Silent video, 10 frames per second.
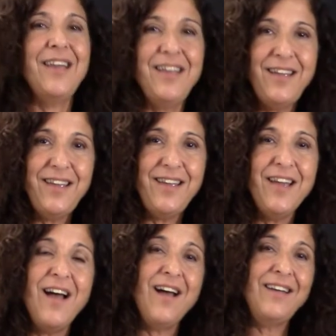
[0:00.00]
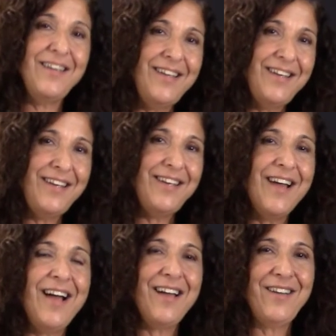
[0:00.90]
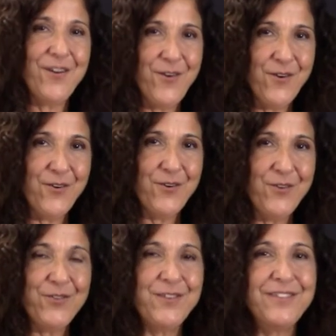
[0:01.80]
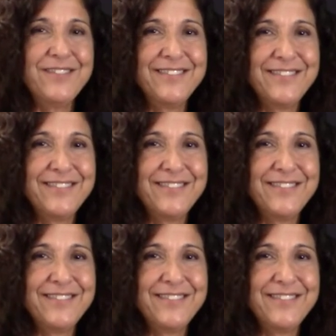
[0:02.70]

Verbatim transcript: E-I-E-I-O.